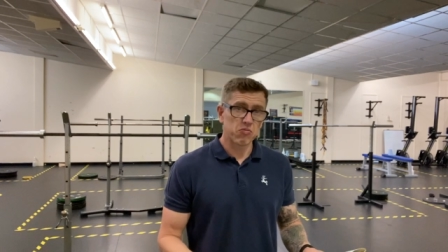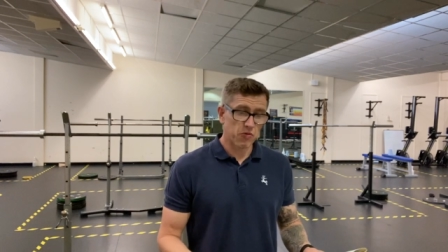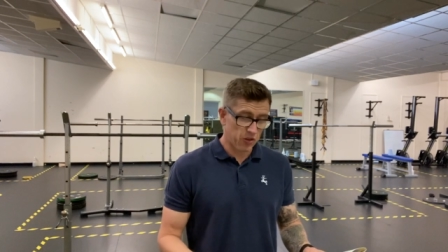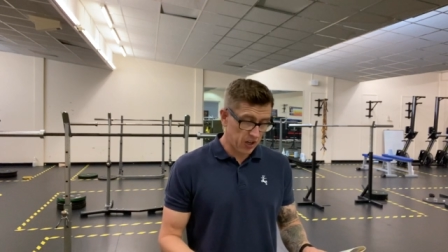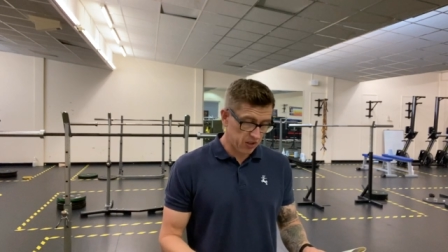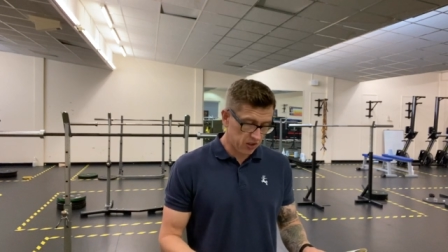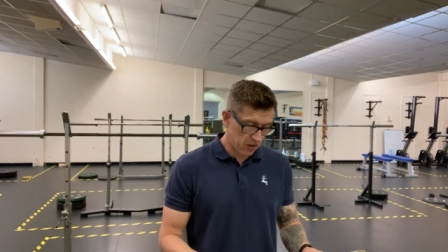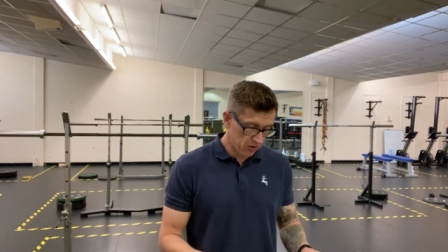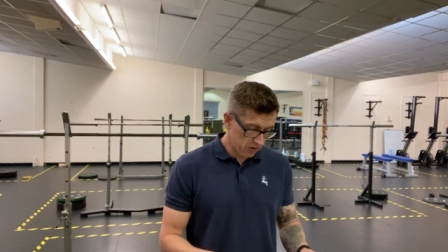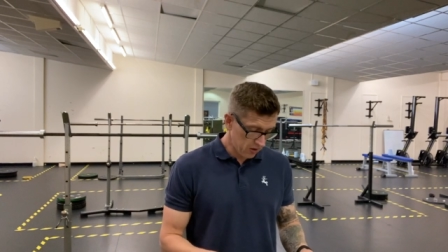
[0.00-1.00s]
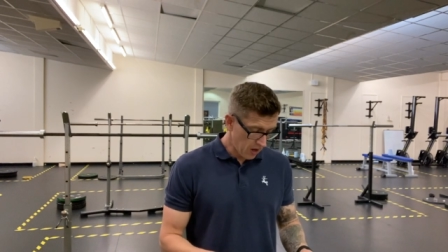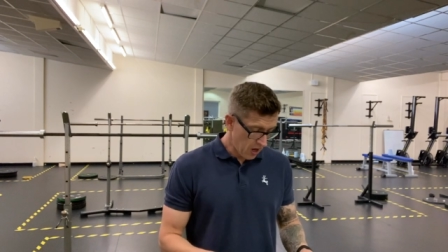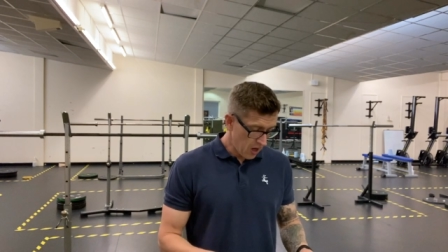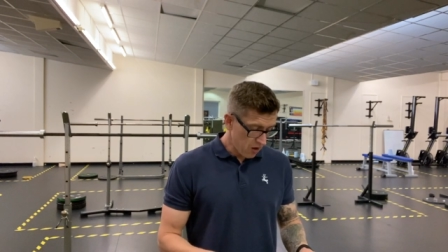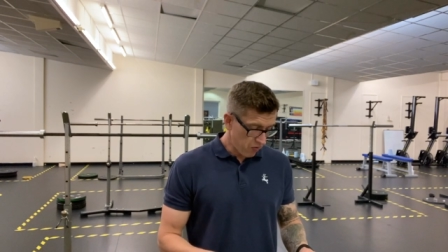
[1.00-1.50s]
for instance,
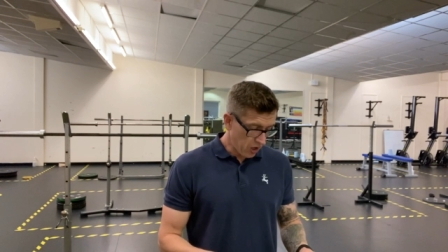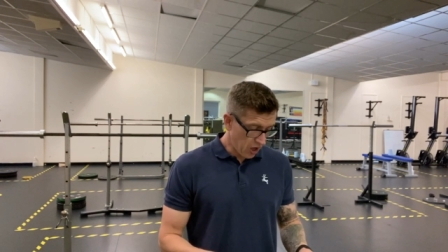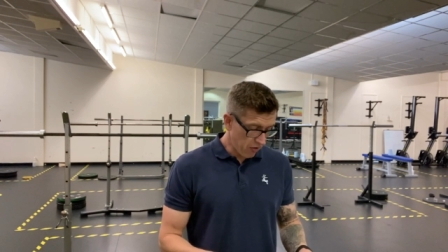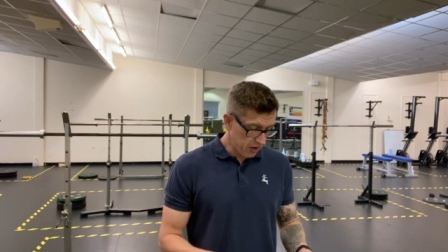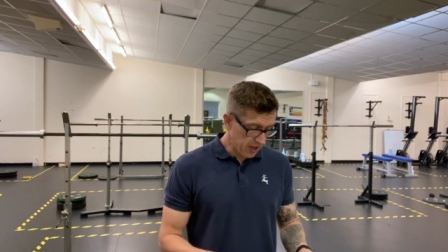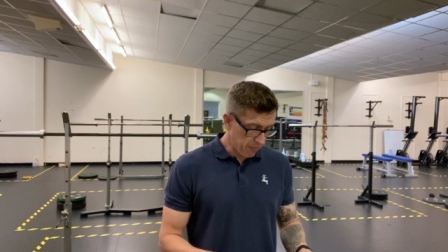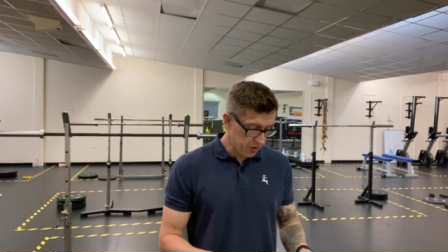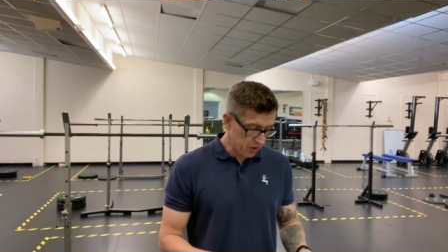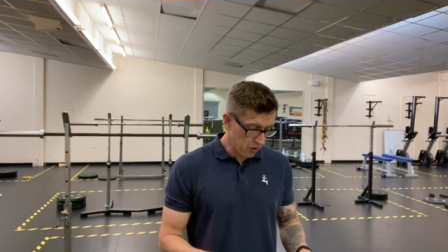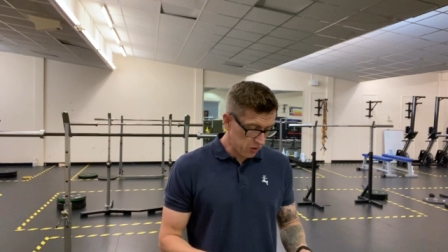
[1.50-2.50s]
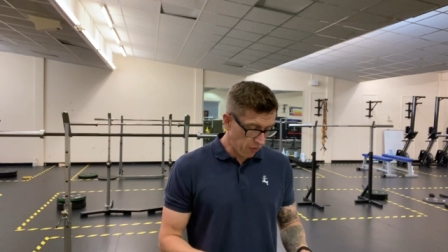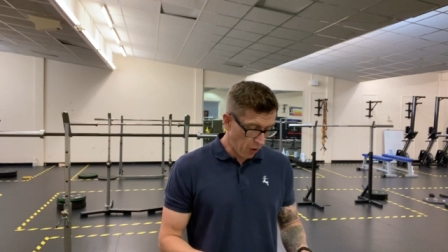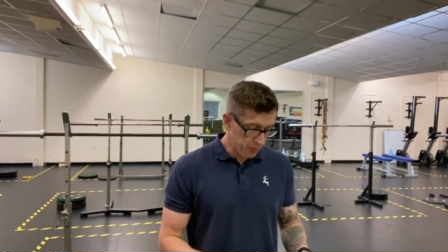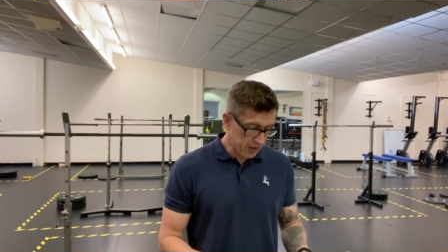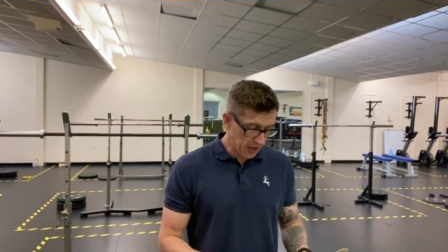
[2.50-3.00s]
recurrent episodes of
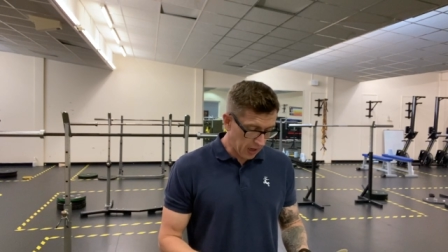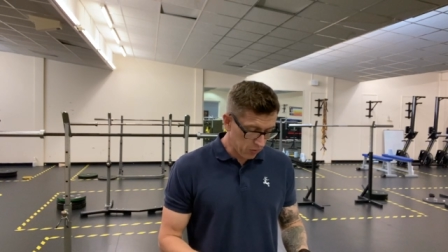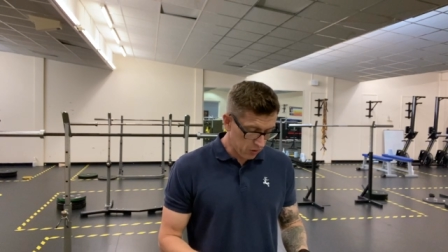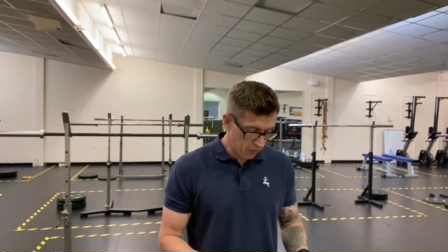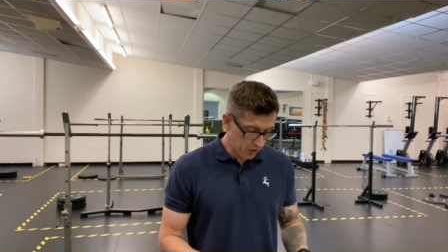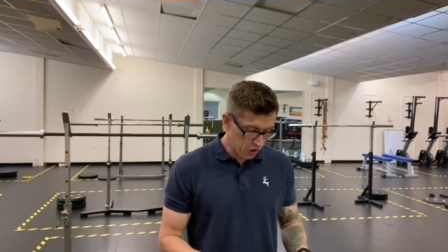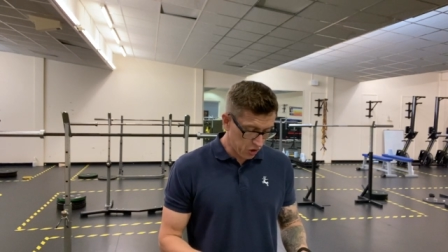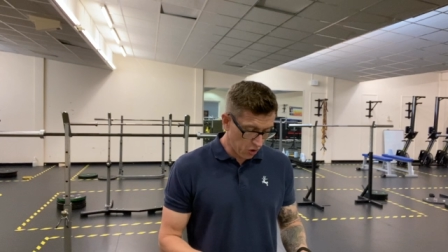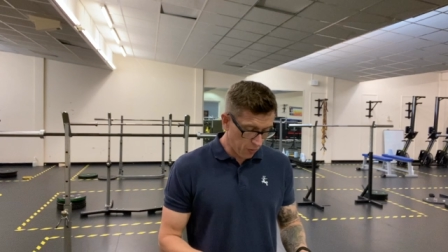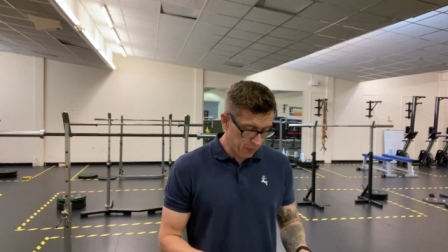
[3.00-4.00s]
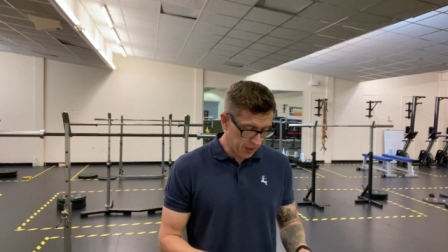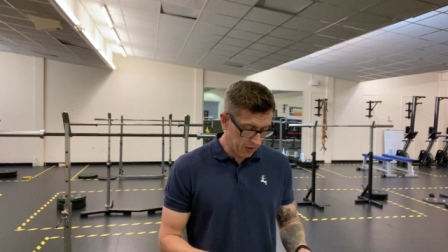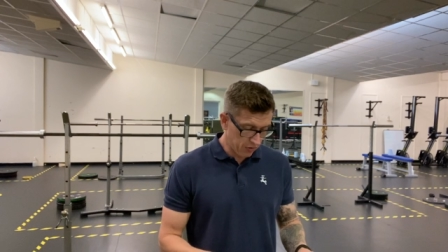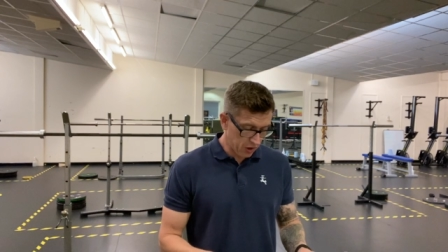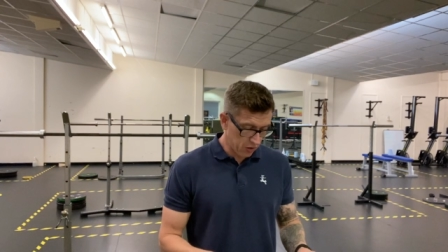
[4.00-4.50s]
opting out over a short
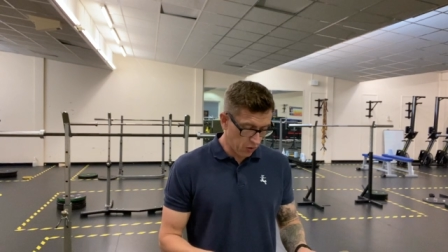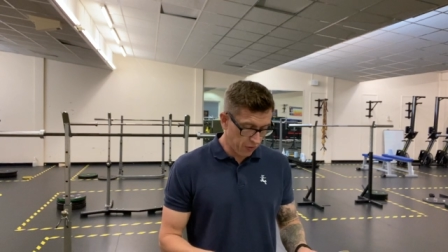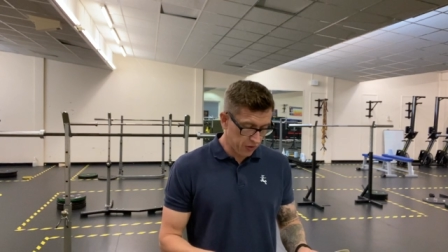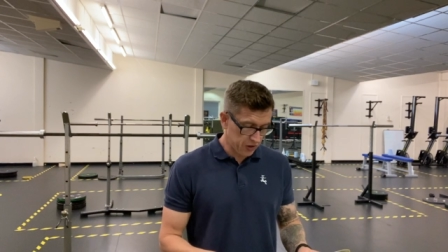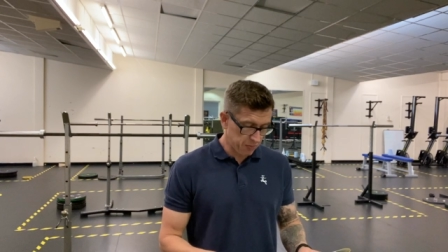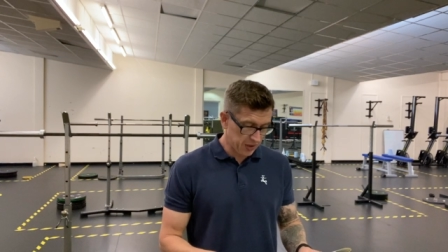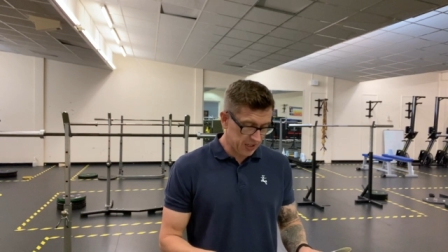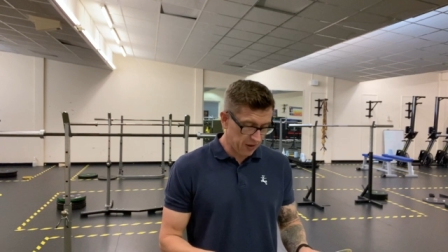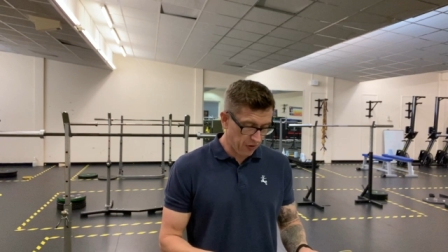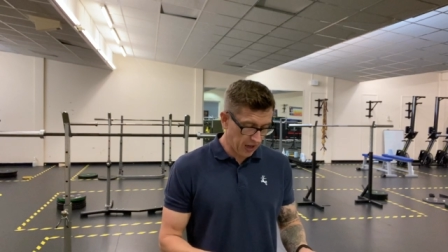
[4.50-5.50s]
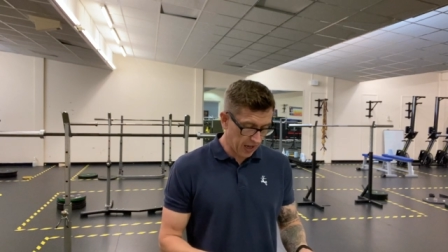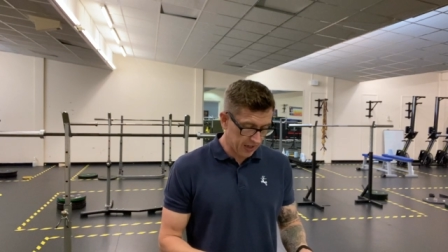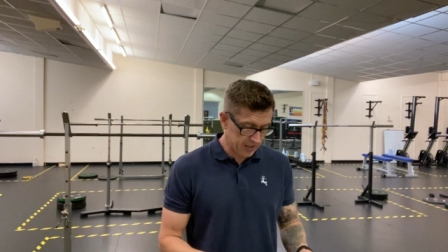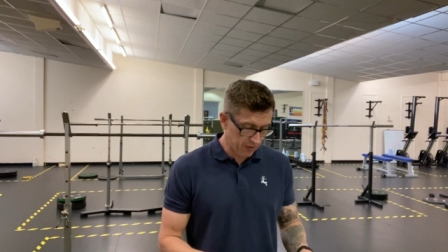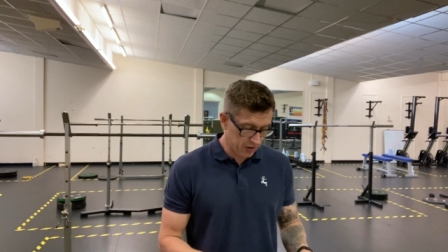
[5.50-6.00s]
period or for specific
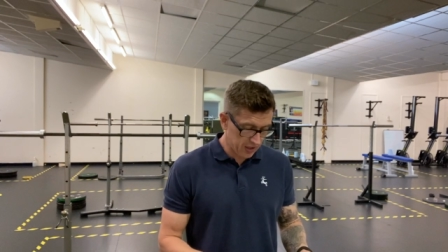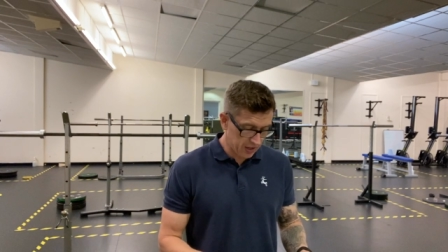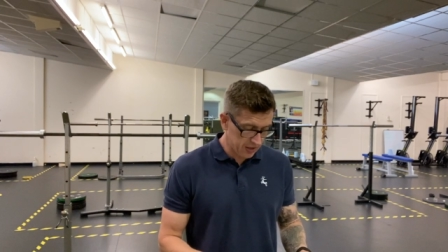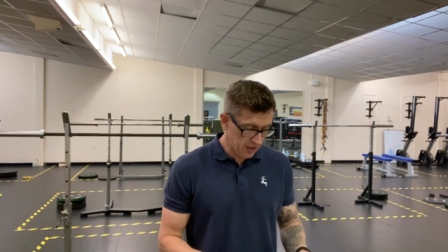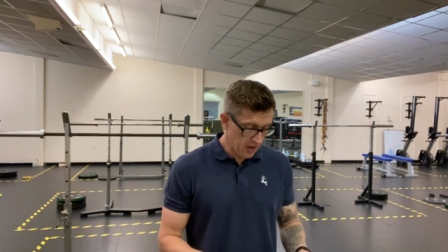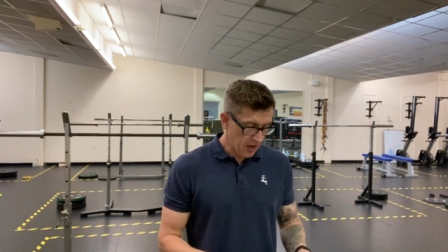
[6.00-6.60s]
activities,